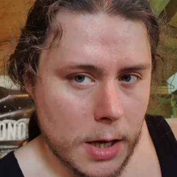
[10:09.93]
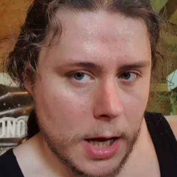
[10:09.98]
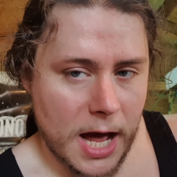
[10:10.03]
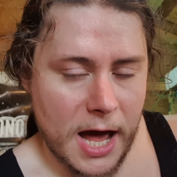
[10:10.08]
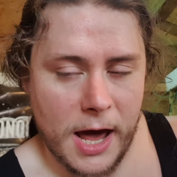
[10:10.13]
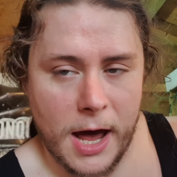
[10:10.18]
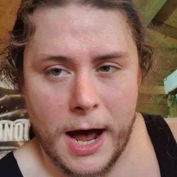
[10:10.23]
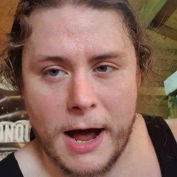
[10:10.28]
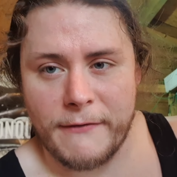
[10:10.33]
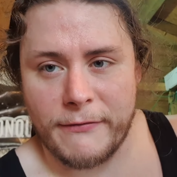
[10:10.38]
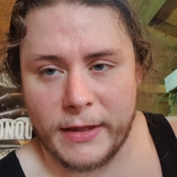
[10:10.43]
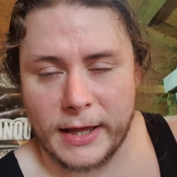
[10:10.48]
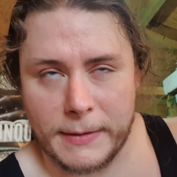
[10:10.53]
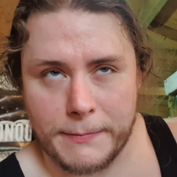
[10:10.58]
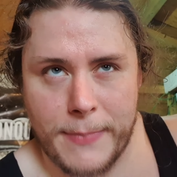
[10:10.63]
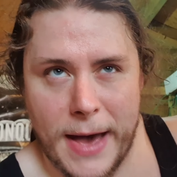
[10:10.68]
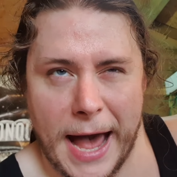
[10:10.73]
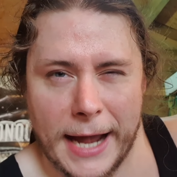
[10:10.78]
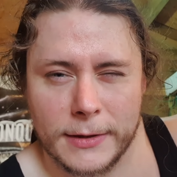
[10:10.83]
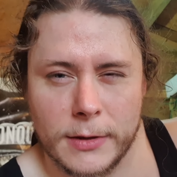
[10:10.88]
I've like
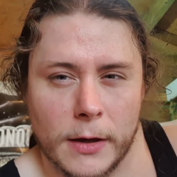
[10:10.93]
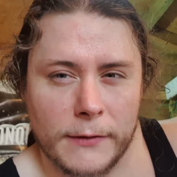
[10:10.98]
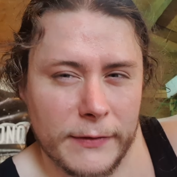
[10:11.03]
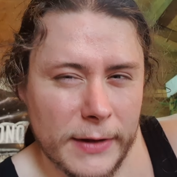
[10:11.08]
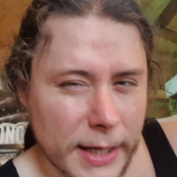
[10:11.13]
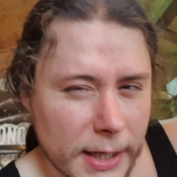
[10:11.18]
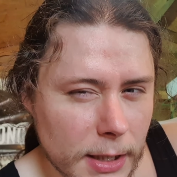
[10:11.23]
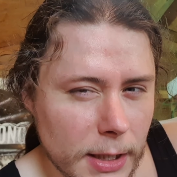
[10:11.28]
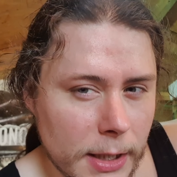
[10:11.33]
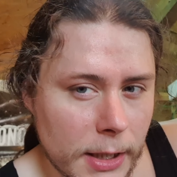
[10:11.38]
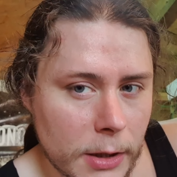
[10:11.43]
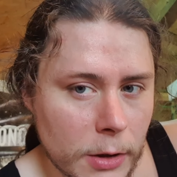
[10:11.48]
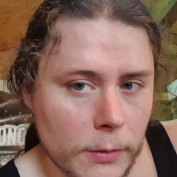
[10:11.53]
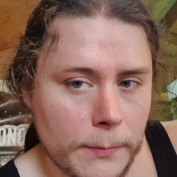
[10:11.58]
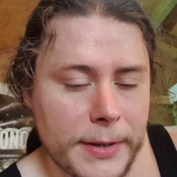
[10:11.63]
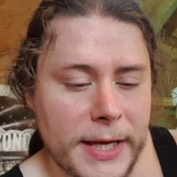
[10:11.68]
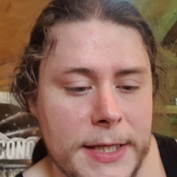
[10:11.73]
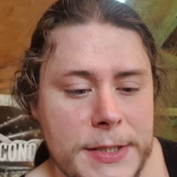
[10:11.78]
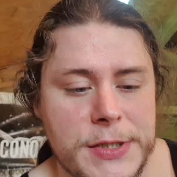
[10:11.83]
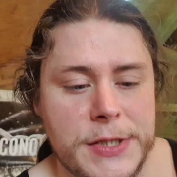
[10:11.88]
backed off like a little
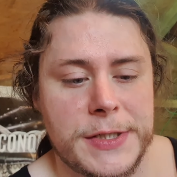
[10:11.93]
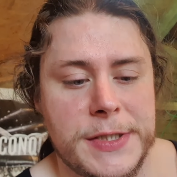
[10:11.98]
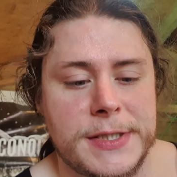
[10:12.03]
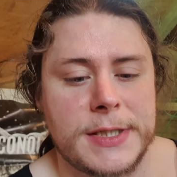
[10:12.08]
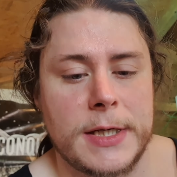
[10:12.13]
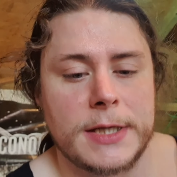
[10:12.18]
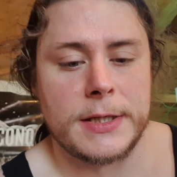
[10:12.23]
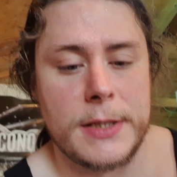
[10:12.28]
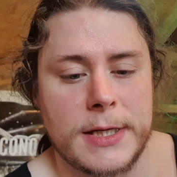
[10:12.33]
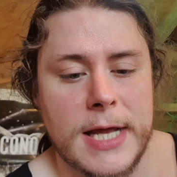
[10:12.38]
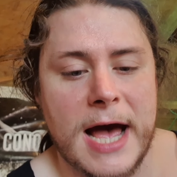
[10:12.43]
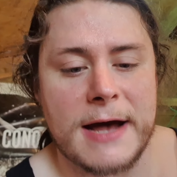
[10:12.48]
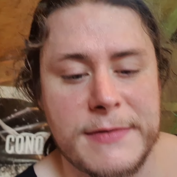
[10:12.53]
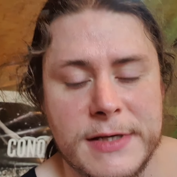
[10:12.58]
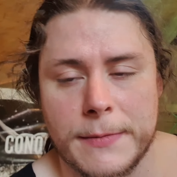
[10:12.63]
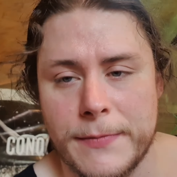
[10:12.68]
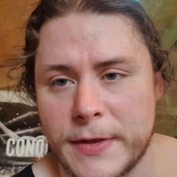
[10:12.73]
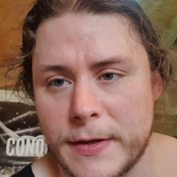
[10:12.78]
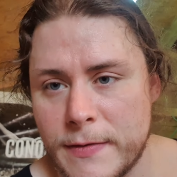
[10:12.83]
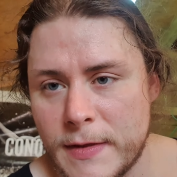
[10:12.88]
bit just to have
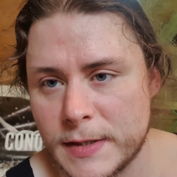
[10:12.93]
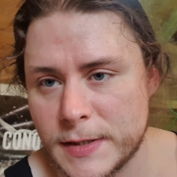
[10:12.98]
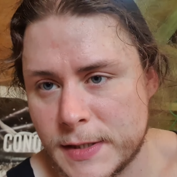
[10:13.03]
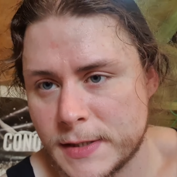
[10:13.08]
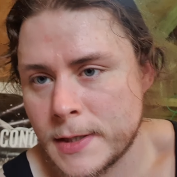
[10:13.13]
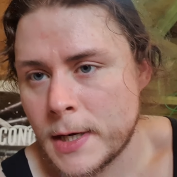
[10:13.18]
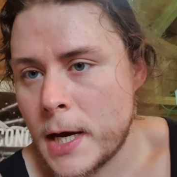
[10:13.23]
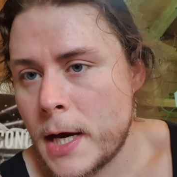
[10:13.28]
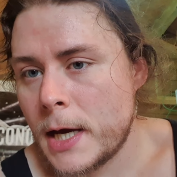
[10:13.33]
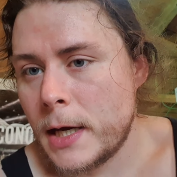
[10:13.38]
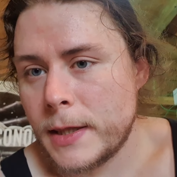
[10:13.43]
something that's